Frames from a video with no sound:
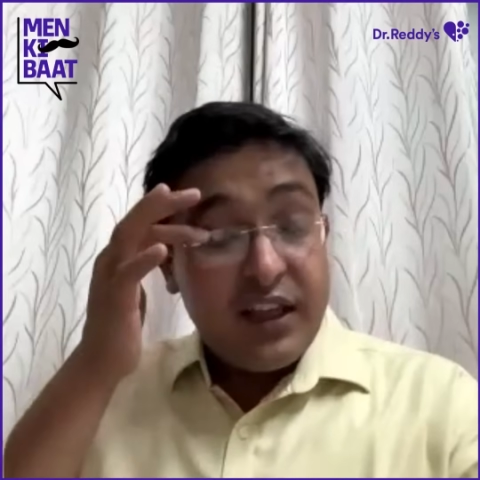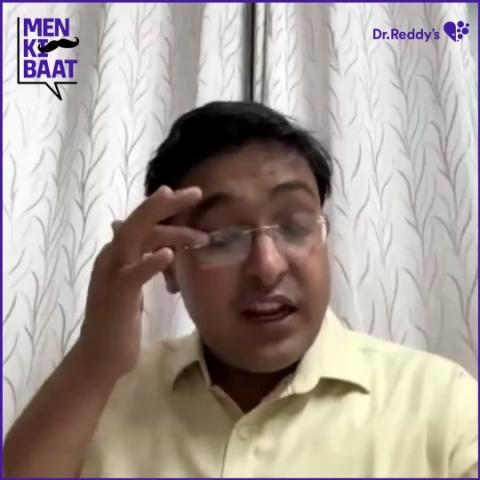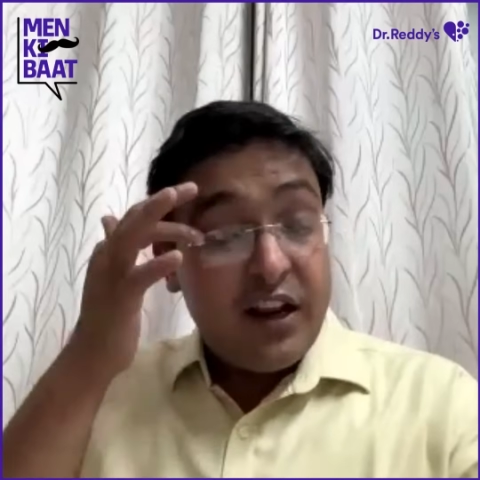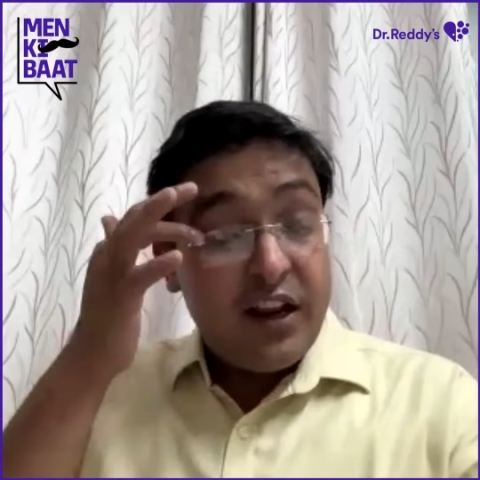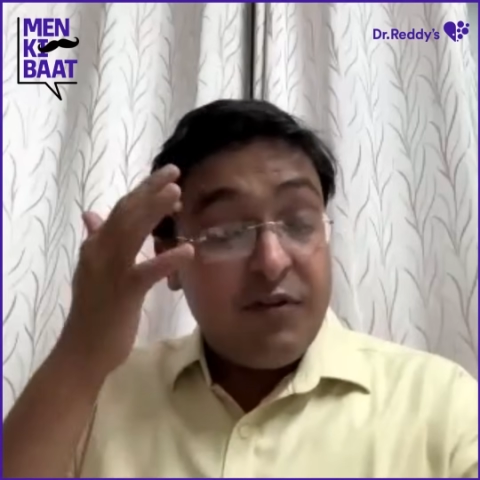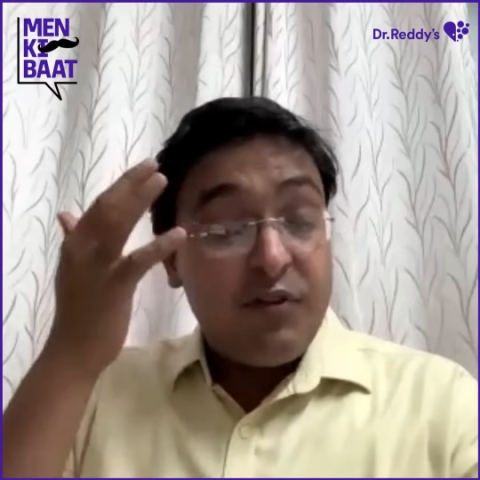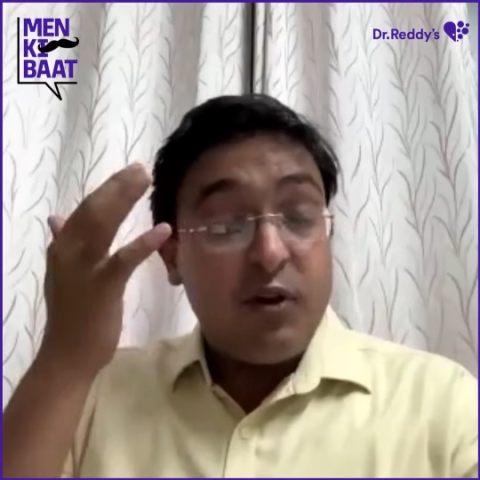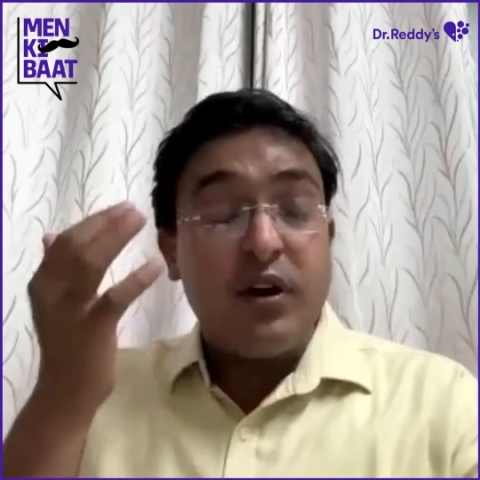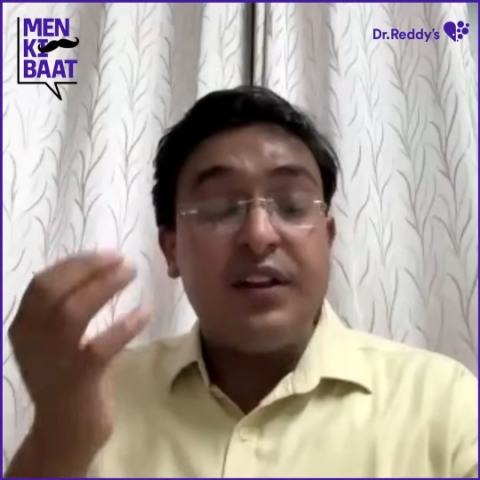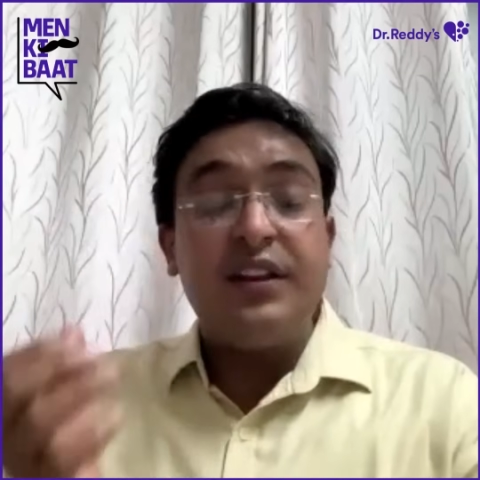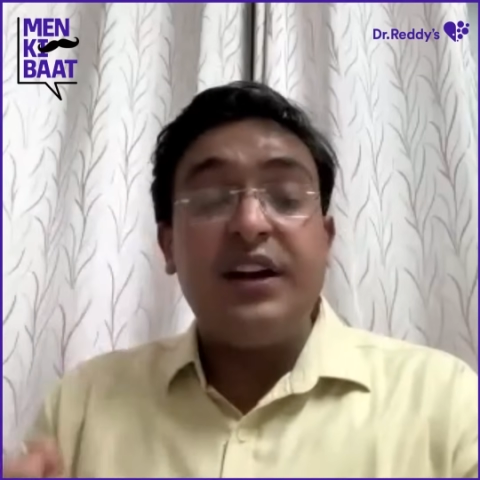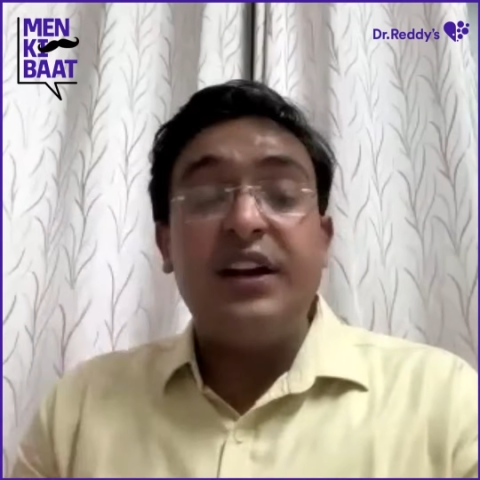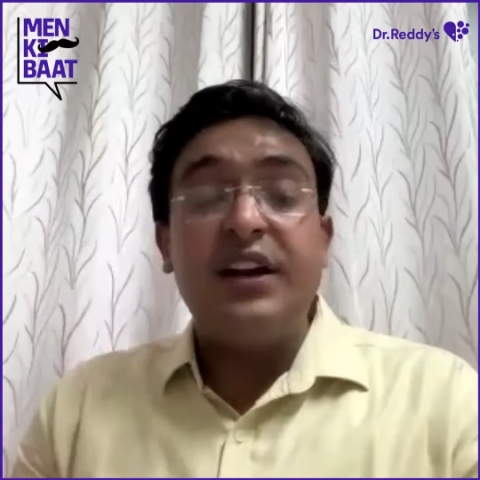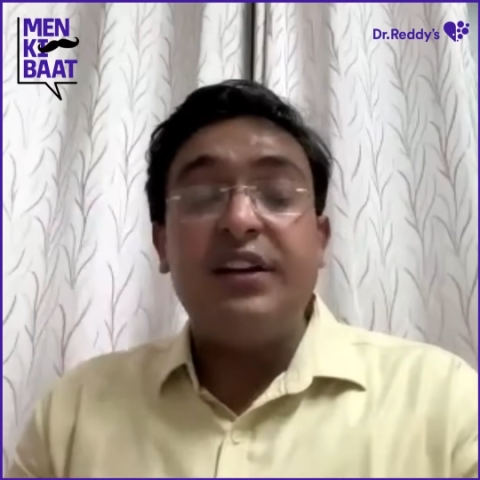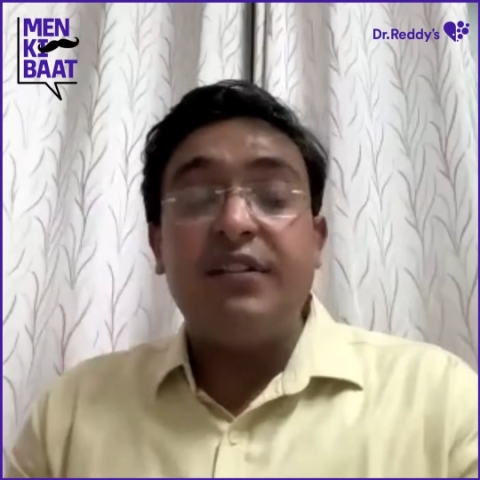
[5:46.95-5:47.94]
there are few
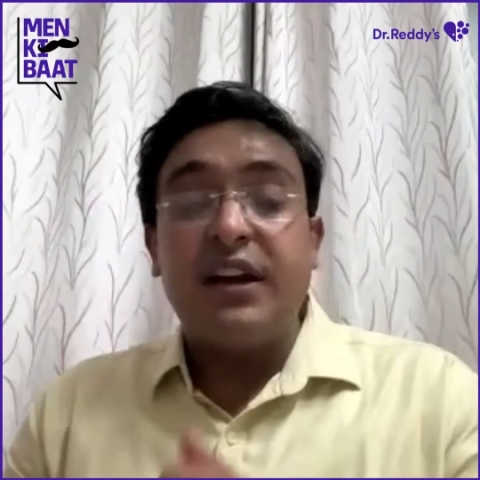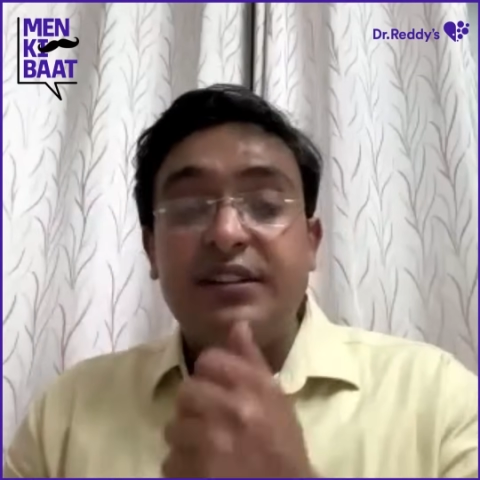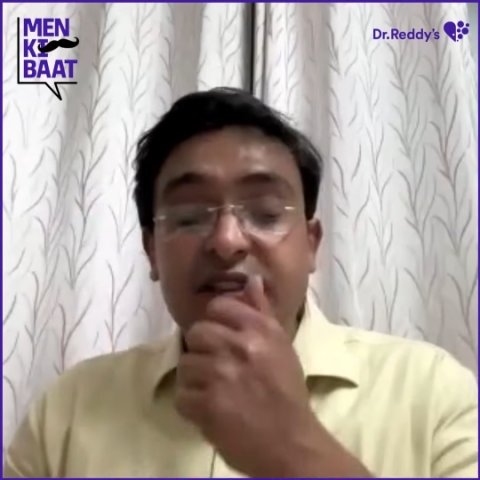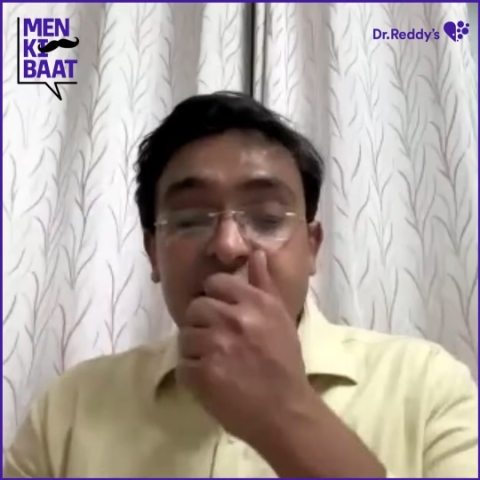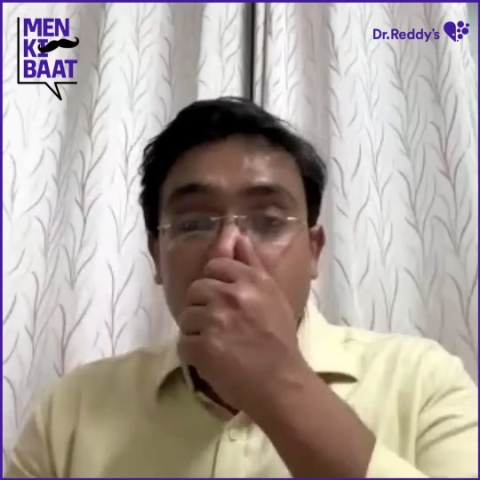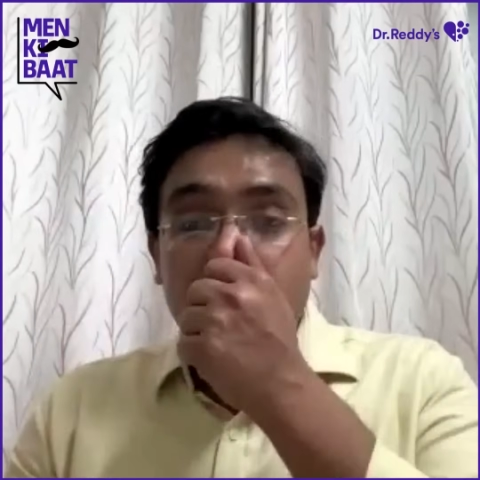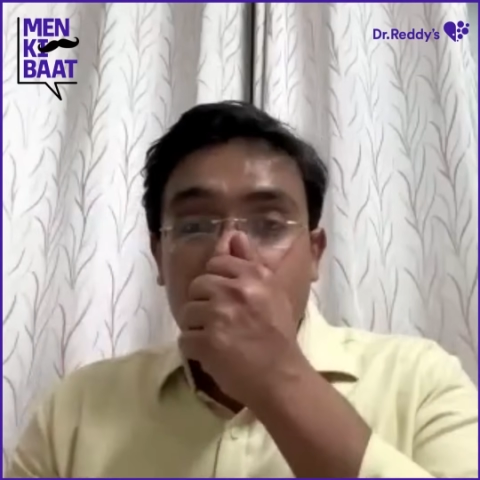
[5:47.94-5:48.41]
other devices